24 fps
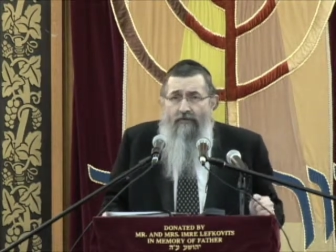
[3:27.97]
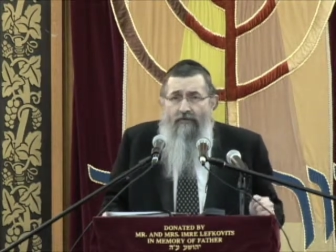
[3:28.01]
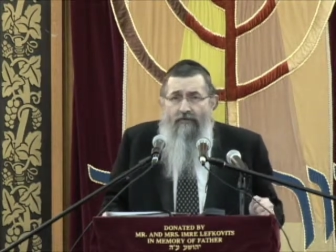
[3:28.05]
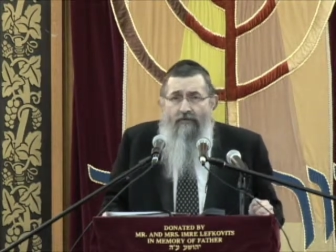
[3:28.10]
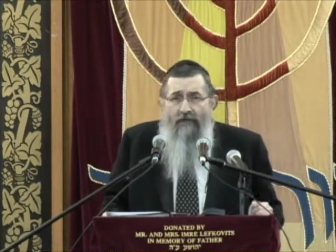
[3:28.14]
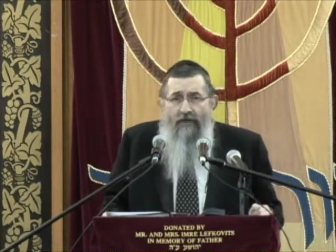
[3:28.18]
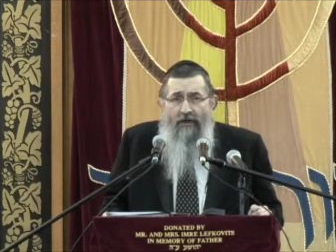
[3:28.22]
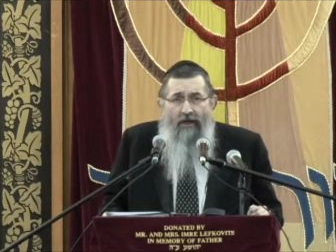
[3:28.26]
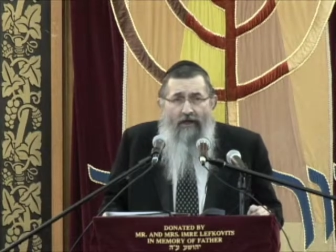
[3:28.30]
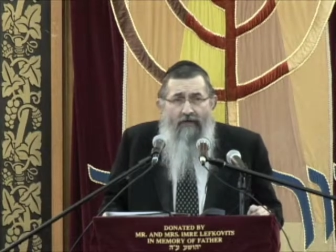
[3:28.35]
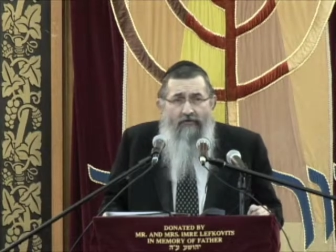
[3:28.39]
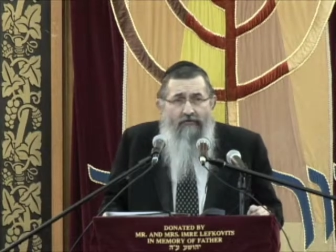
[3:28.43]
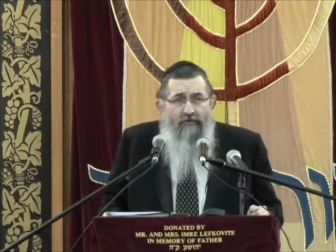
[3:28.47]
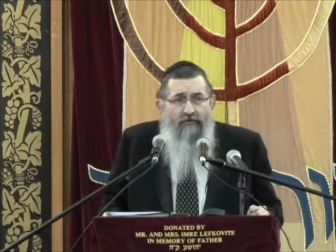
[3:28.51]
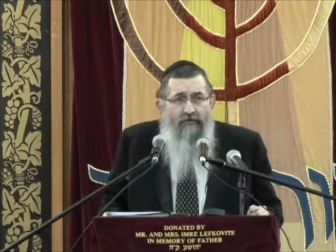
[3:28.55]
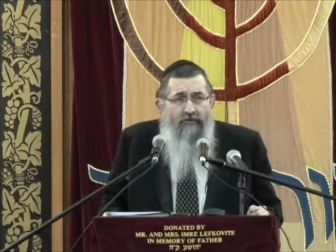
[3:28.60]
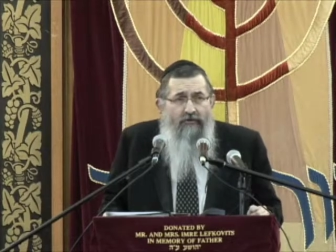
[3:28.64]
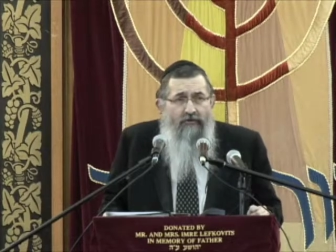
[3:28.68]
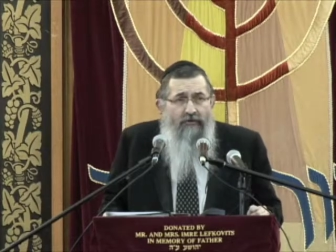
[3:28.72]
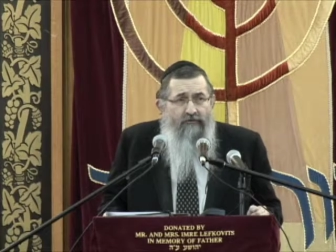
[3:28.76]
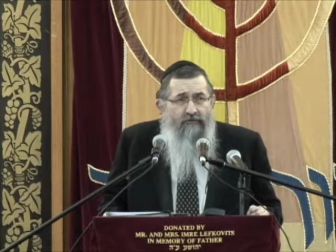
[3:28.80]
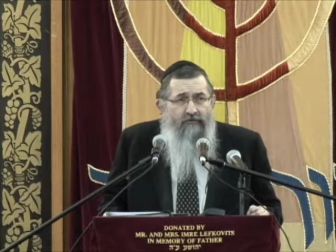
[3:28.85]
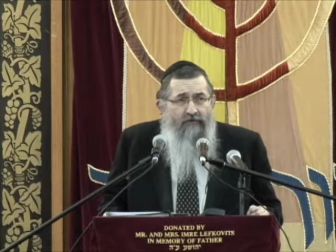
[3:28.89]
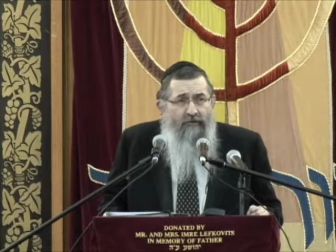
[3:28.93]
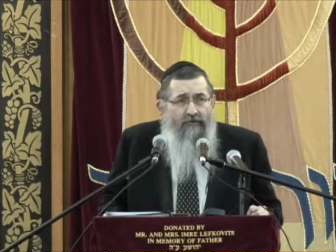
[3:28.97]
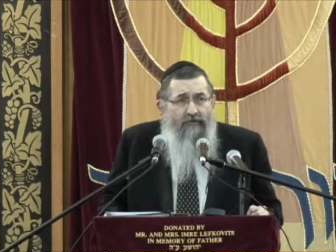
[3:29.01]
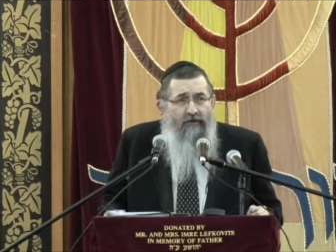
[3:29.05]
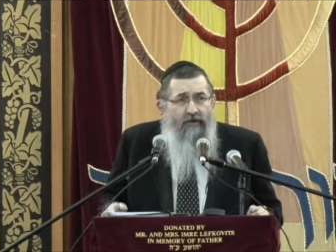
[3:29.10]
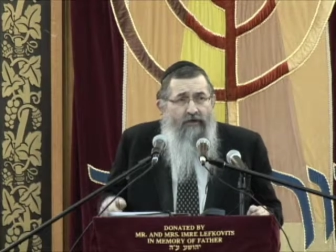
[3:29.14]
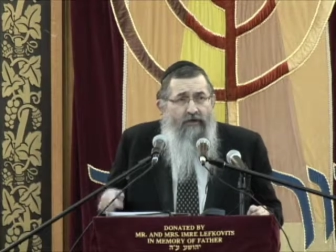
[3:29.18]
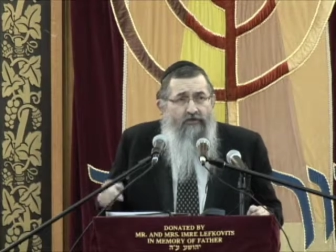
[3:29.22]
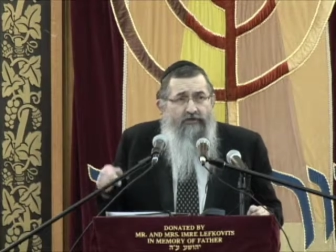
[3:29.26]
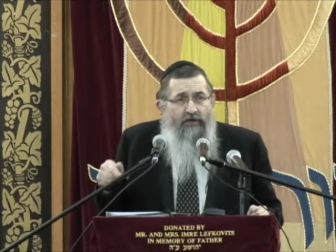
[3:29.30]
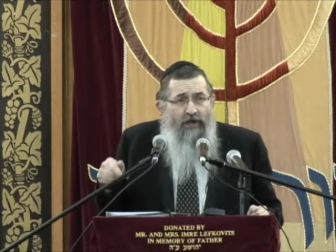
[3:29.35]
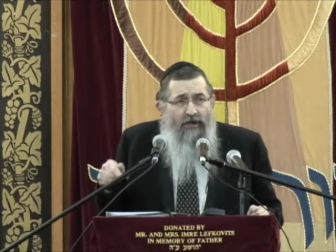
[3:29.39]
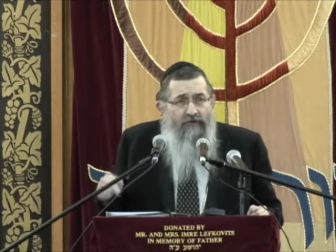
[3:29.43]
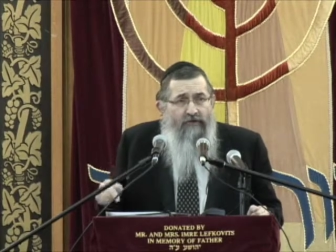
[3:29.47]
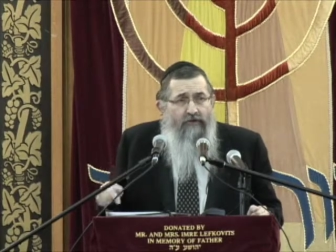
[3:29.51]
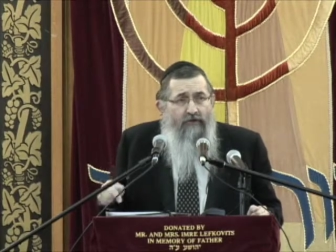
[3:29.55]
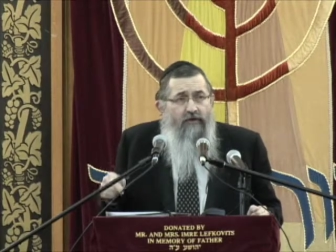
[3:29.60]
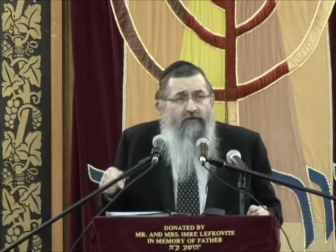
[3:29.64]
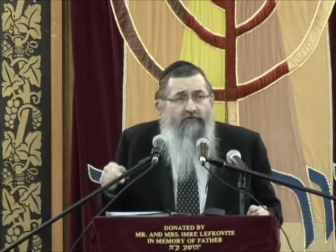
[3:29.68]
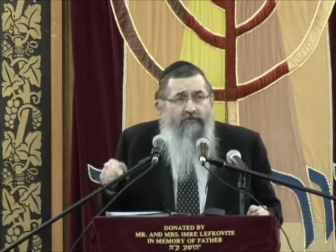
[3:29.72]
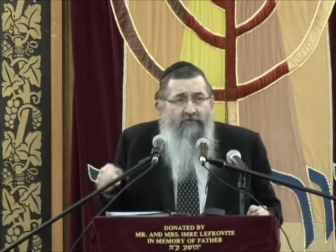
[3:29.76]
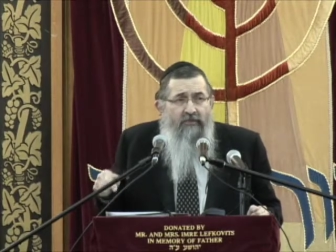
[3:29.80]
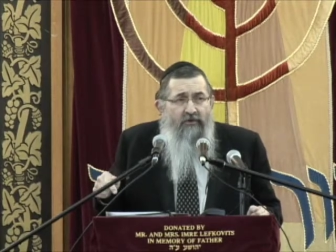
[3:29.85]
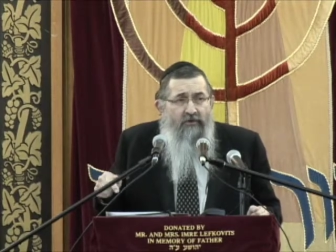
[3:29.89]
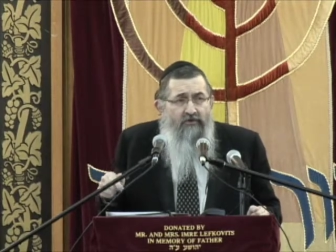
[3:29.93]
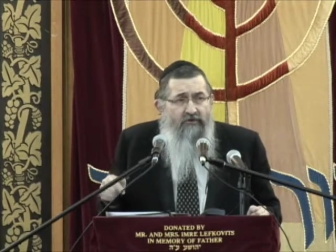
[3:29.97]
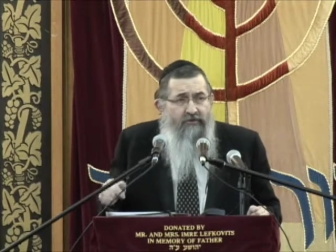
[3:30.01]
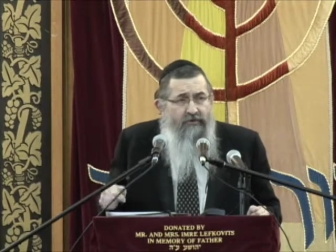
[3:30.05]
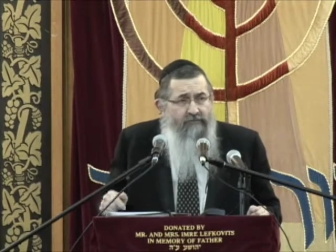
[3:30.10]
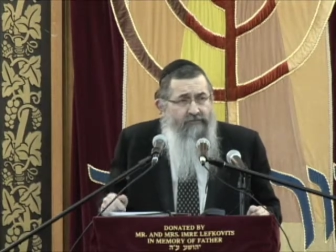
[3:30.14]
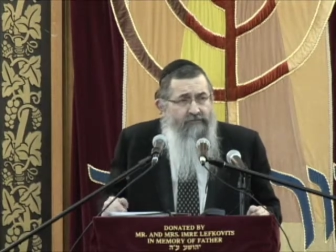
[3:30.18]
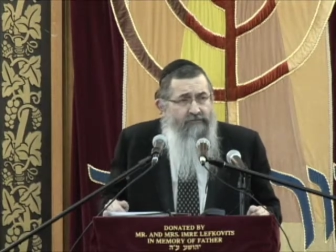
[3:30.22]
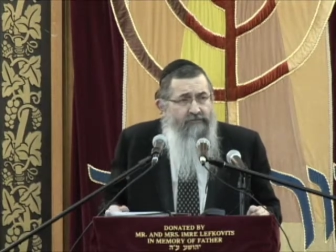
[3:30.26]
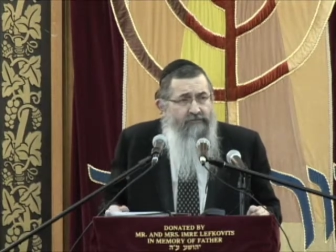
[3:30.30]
The answer is that the agenda of Purim